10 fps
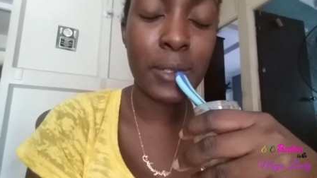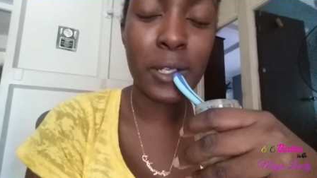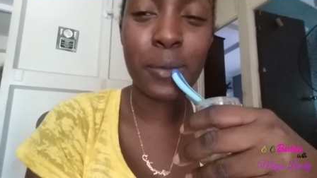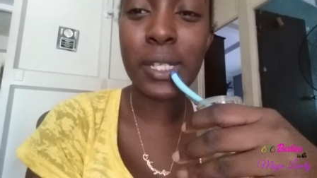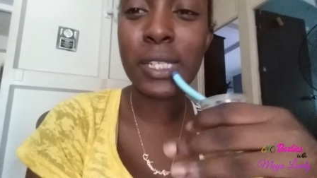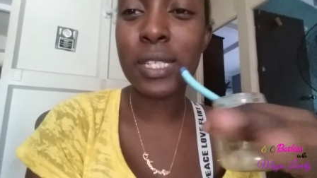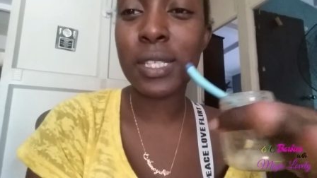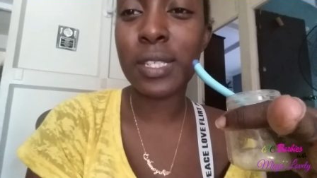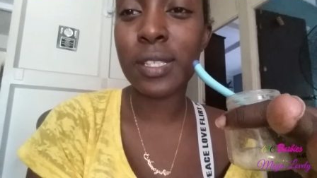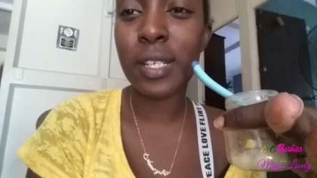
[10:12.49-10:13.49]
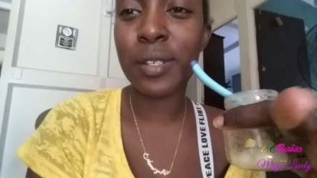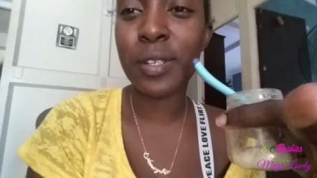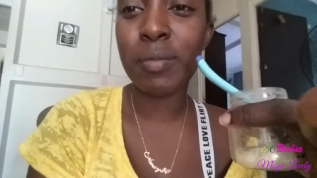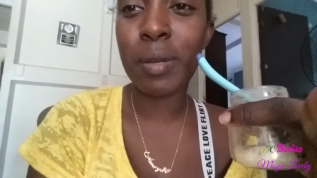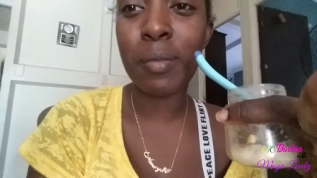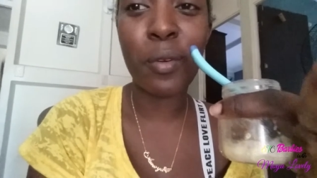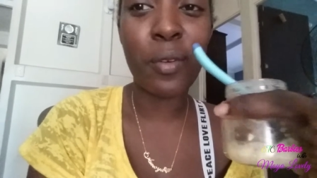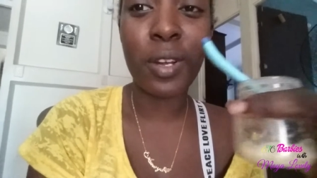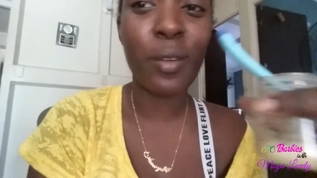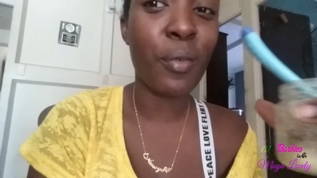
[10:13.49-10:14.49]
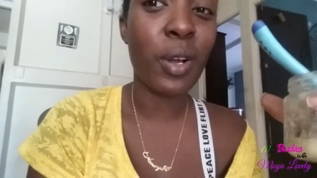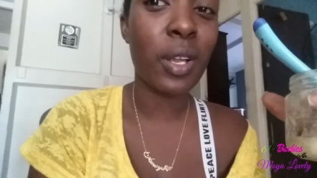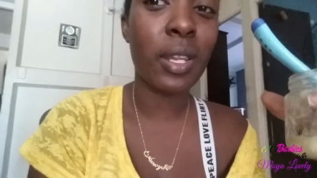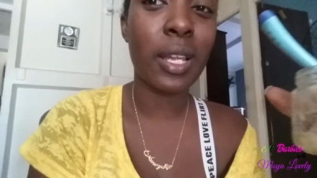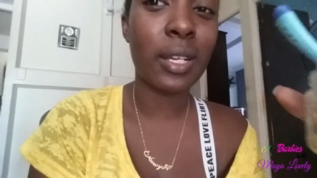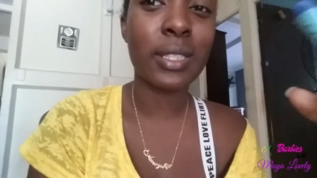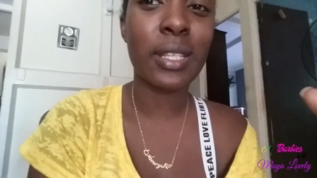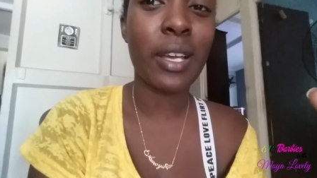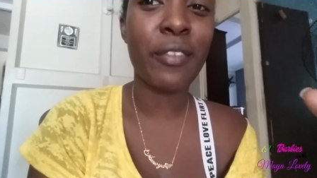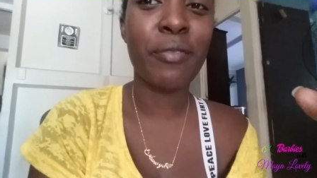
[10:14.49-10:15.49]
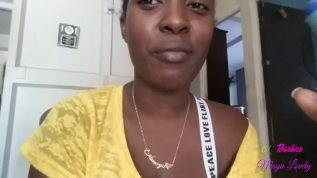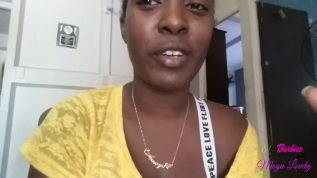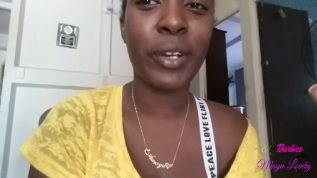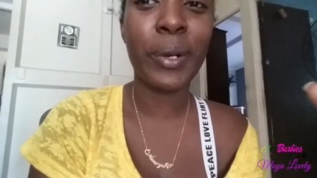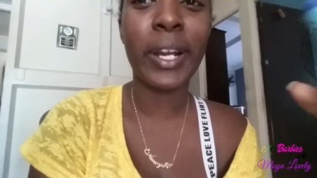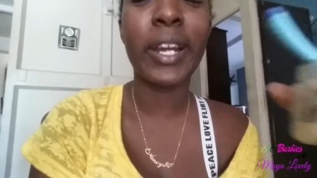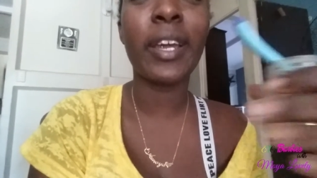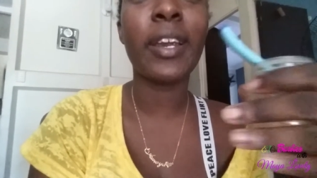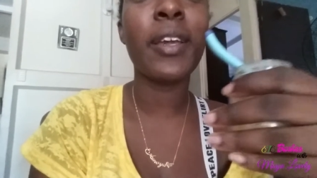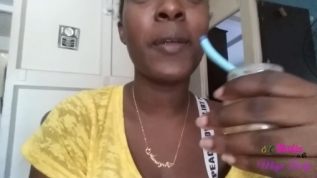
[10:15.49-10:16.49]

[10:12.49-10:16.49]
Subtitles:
Let me update you, since I don't remember what last I've recorded.